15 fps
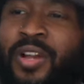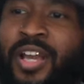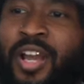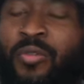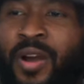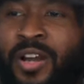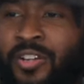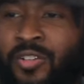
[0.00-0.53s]
when I
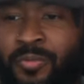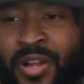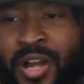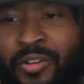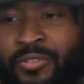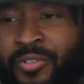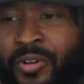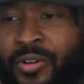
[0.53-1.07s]
get writer's
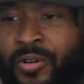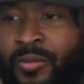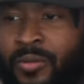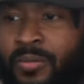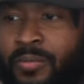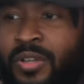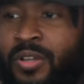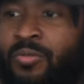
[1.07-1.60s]
block
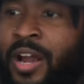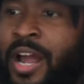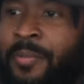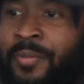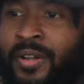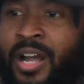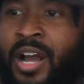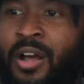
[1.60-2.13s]
from me
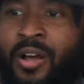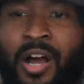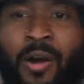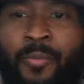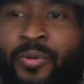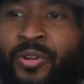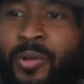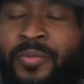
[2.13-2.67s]
rapping, I'll,
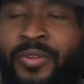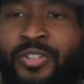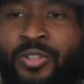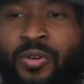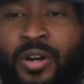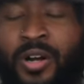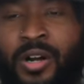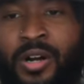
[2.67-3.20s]
I'll pull up
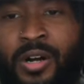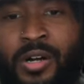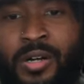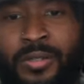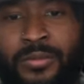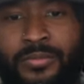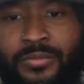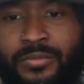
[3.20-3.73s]
into a
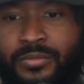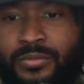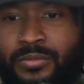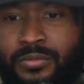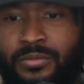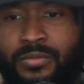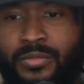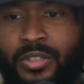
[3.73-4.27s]
um
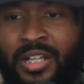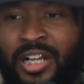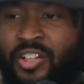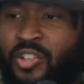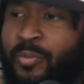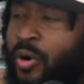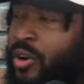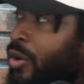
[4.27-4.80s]
like
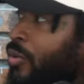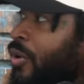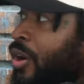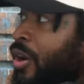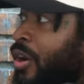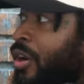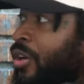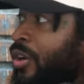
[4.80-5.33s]
a spoken
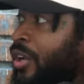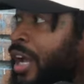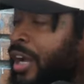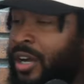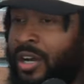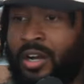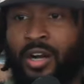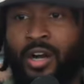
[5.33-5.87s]
word or
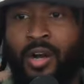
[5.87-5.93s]
like a